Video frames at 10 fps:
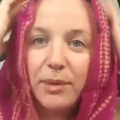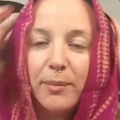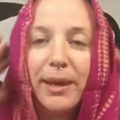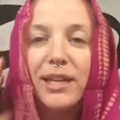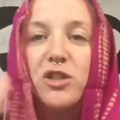My
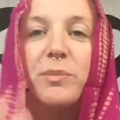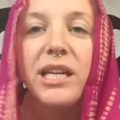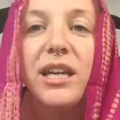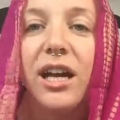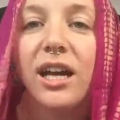
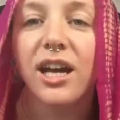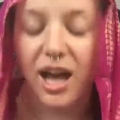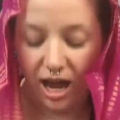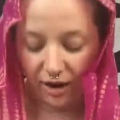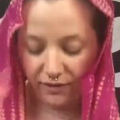pashmina.
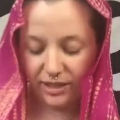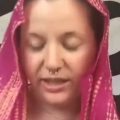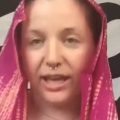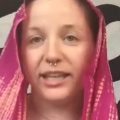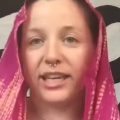I really
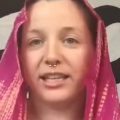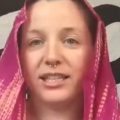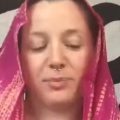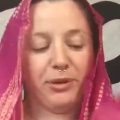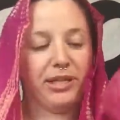like it.
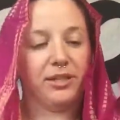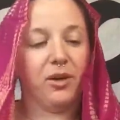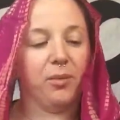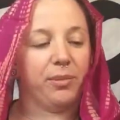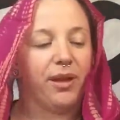This is pretty
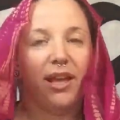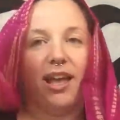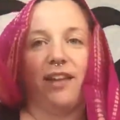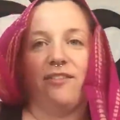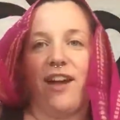dope.
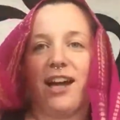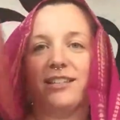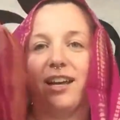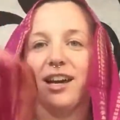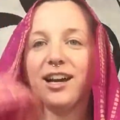In
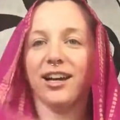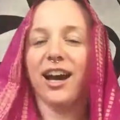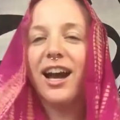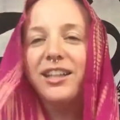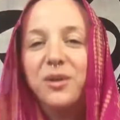fact,
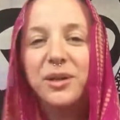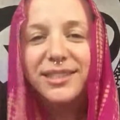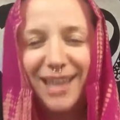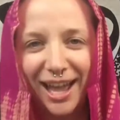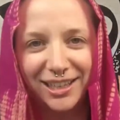I know
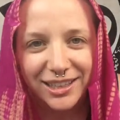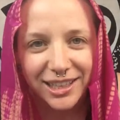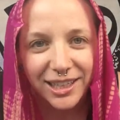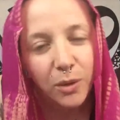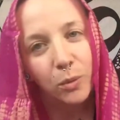
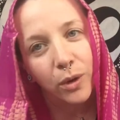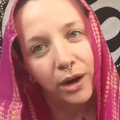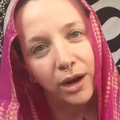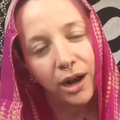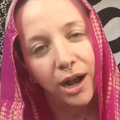exactly
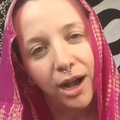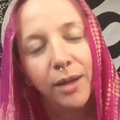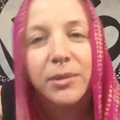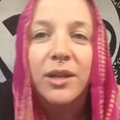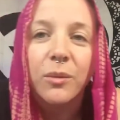where
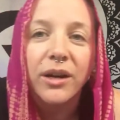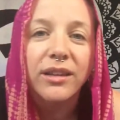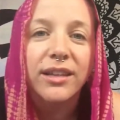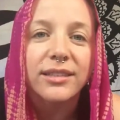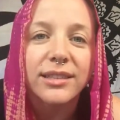I'm gonna
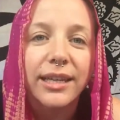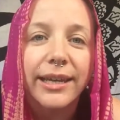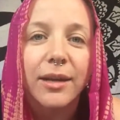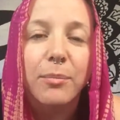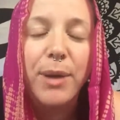wear this. Can
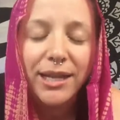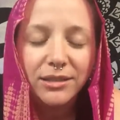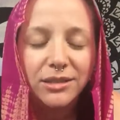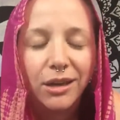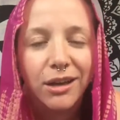I get a
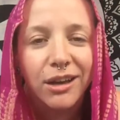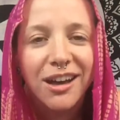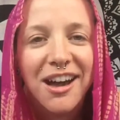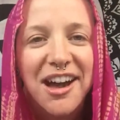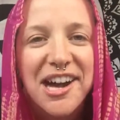big
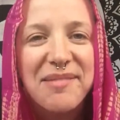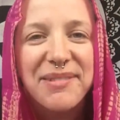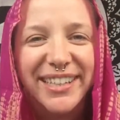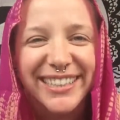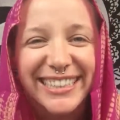dub?
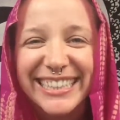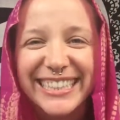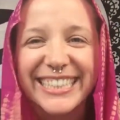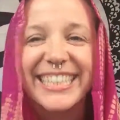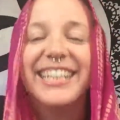
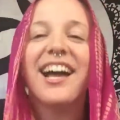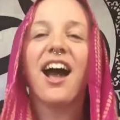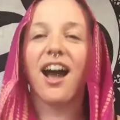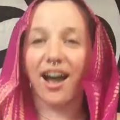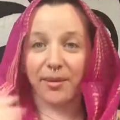
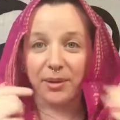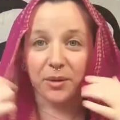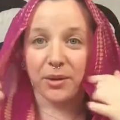I'm